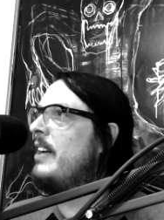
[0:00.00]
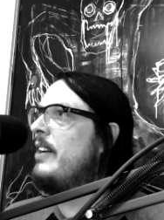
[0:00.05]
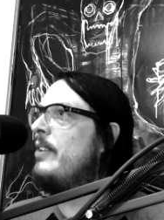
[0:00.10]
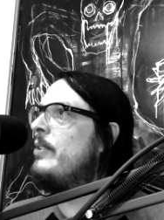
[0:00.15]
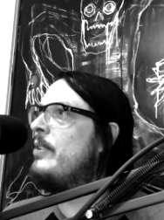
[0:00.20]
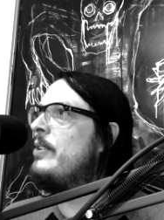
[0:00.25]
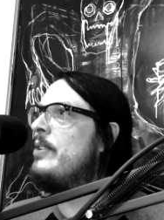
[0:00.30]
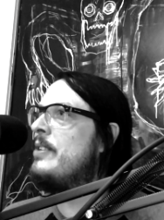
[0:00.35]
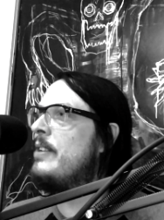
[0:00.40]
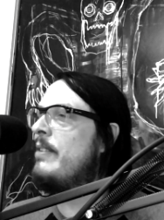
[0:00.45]
know
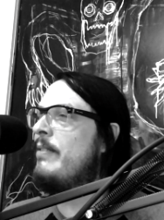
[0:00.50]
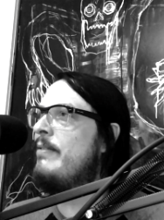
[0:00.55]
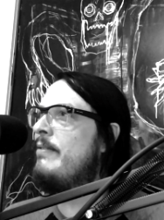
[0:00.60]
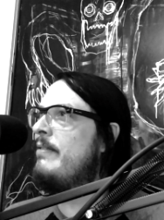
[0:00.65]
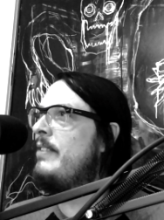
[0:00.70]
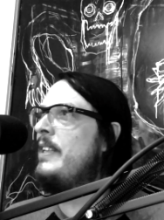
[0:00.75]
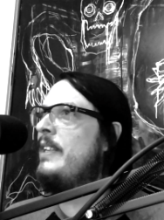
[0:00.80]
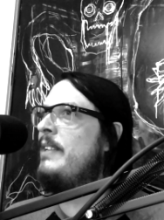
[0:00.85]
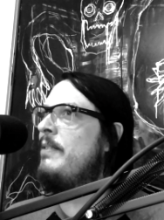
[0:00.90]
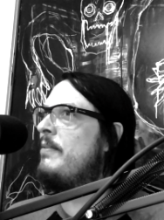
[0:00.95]
because I
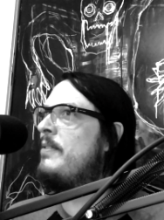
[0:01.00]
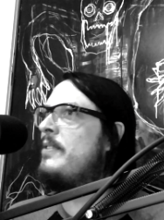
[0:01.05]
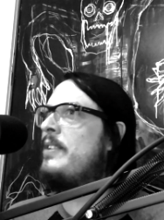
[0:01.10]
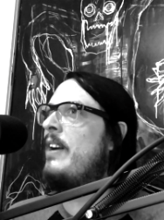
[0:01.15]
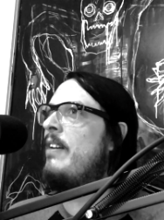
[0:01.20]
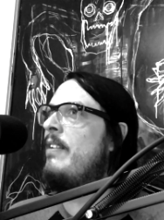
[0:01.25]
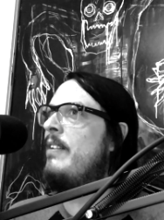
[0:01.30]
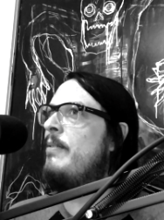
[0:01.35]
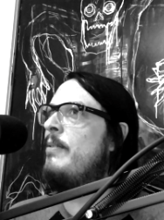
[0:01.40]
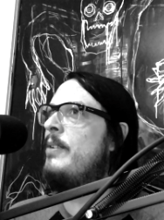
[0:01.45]
really
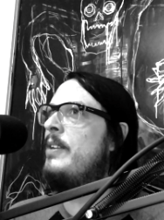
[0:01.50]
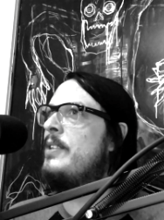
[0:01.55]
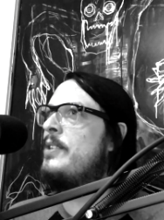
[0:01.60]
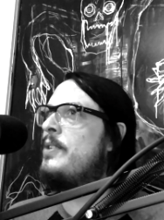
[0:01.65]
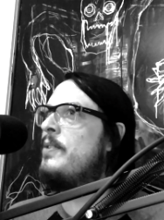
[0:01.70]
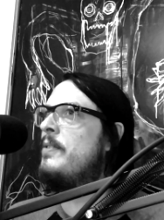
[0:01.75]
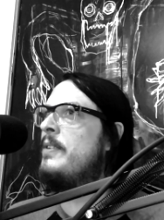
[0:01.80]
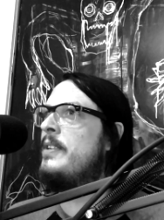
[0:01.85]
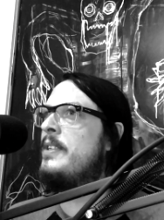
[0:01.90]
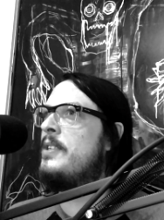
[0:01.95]
totally weren't
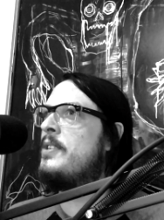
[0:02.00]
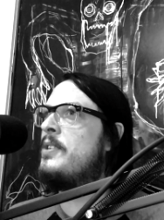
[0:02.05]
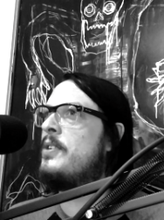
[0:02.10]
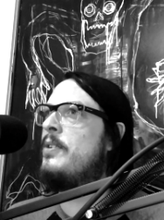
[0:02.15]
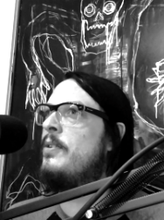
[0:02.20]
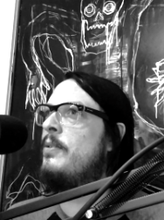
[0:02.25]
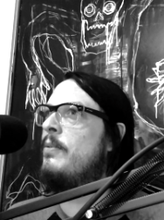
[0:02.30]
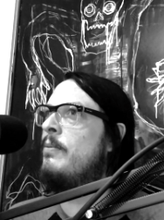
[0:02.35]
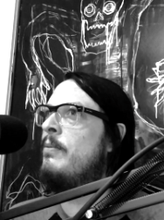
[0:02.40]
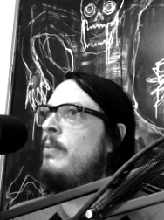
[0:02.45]
taught it at
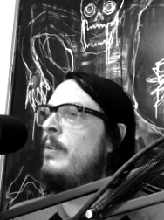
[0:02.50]
school.